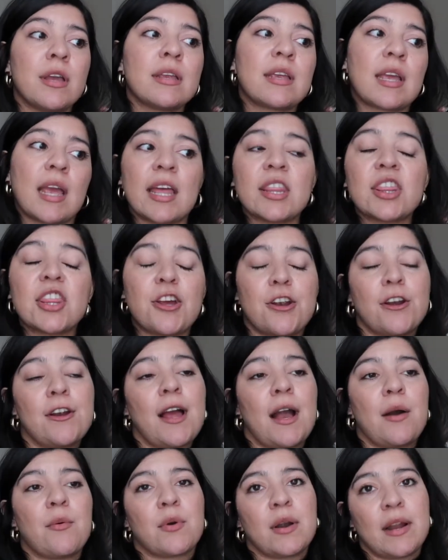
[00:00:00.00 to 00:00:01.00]
get there
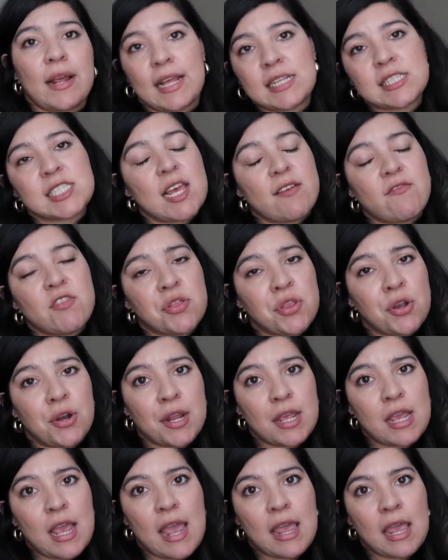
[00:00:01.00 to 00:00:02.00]
at work at
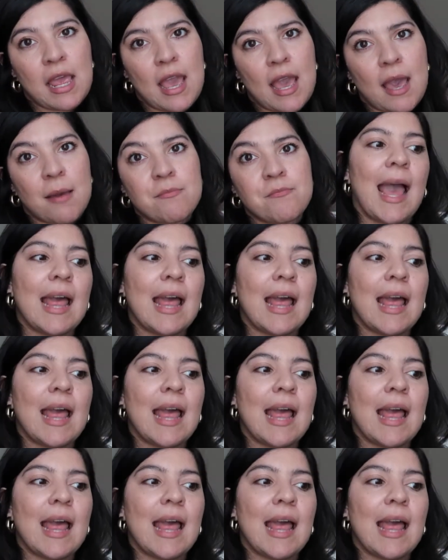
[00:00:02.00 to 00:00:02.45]
7:30 a.m.